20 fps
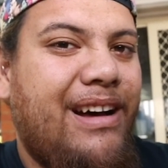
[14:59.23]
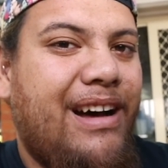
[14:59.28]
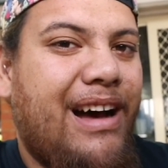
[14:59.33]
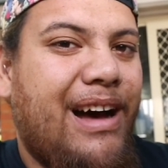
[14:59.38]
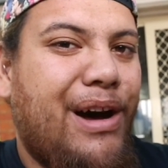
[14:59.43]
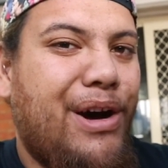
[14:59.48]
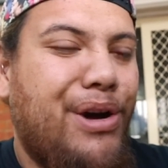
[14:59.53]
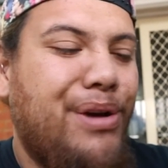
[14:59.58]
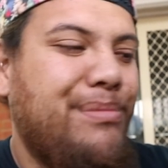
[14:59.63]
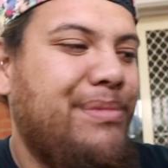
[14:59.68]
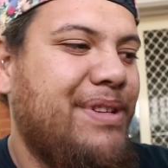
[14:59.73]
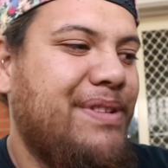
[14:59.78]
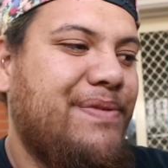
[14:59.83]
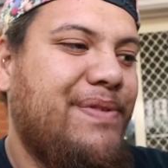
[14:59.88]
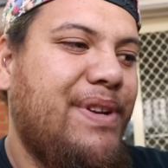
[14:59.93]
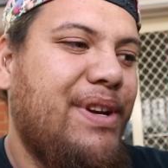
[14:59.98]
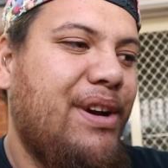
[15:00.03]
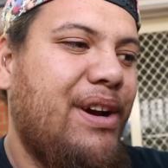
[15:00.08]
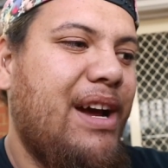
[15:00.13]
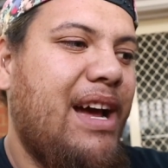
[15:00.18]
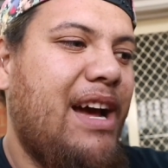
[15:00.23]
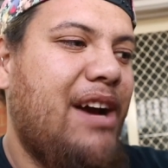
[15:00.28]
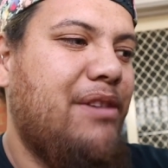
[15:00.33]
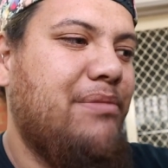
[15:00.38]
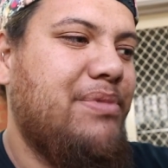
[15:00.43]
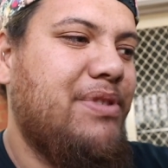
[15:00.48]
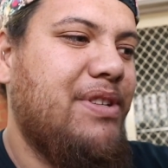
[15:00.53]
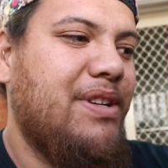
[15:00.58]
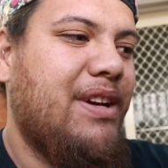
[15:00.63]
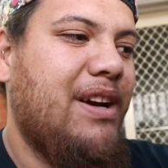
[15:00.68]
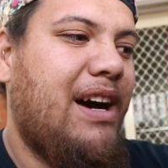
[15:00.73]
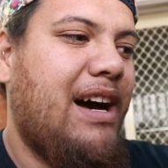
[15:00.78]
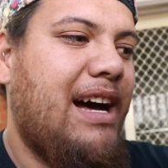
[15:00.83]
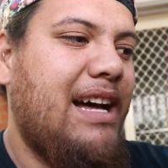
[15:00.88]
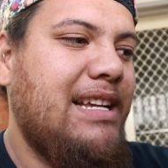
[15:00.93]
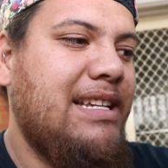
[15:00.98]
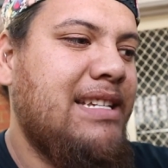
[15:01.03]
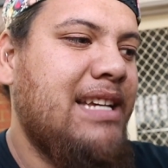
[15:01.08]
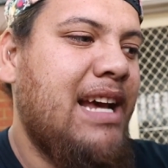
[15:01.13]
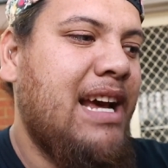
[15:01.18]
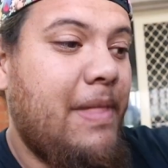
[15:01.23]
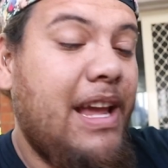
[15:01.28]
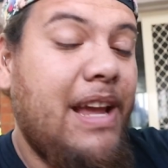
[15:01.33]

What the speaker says: I hope this video helps you guys.